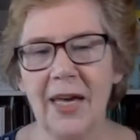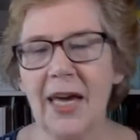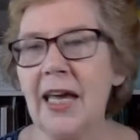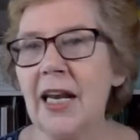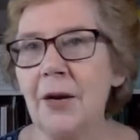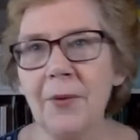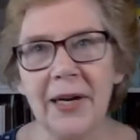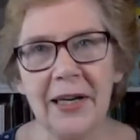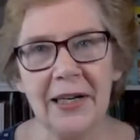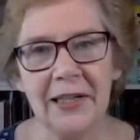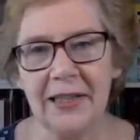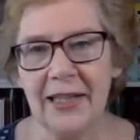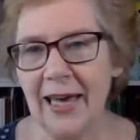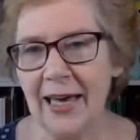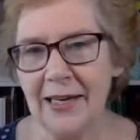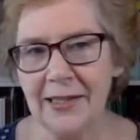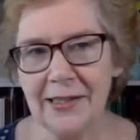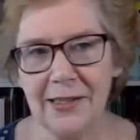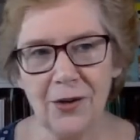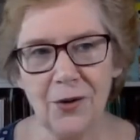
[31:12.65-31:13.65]
Anyone in the
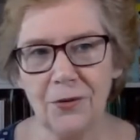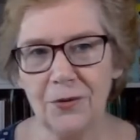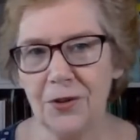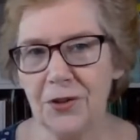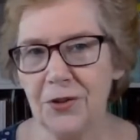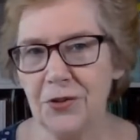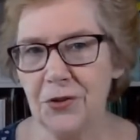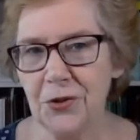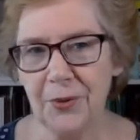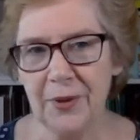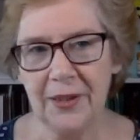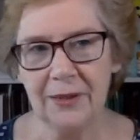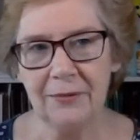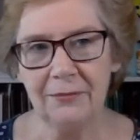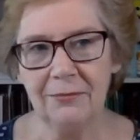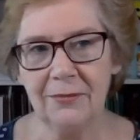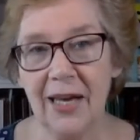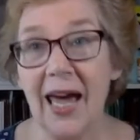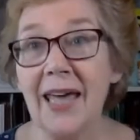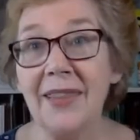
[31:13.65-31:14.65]
household can do
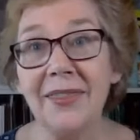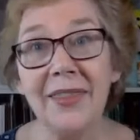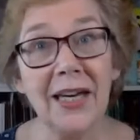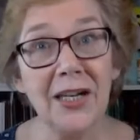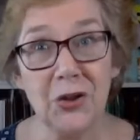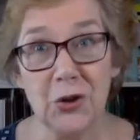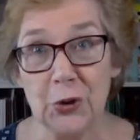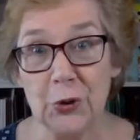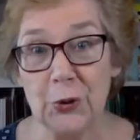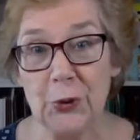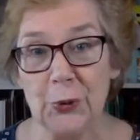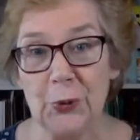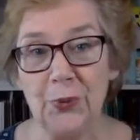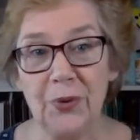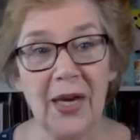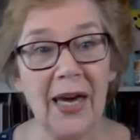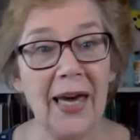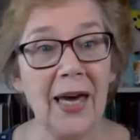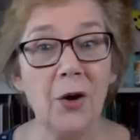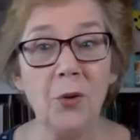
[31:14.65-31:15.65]
it. And they
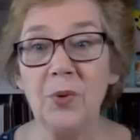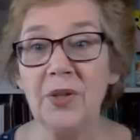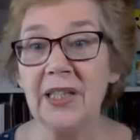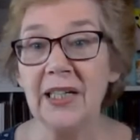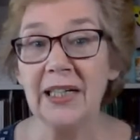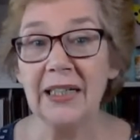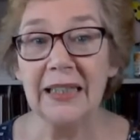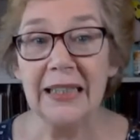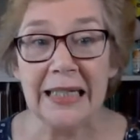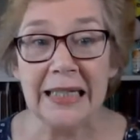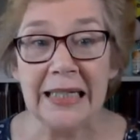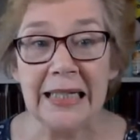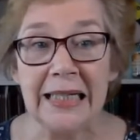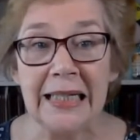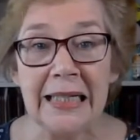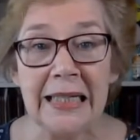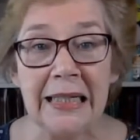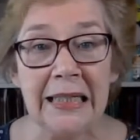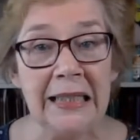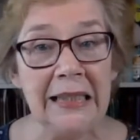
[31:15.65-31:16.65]
do. They help with the
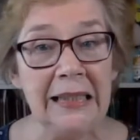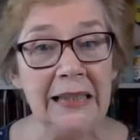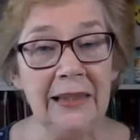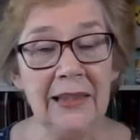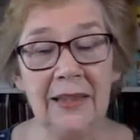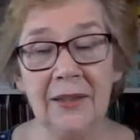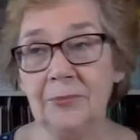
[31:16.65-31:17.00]
cleaning,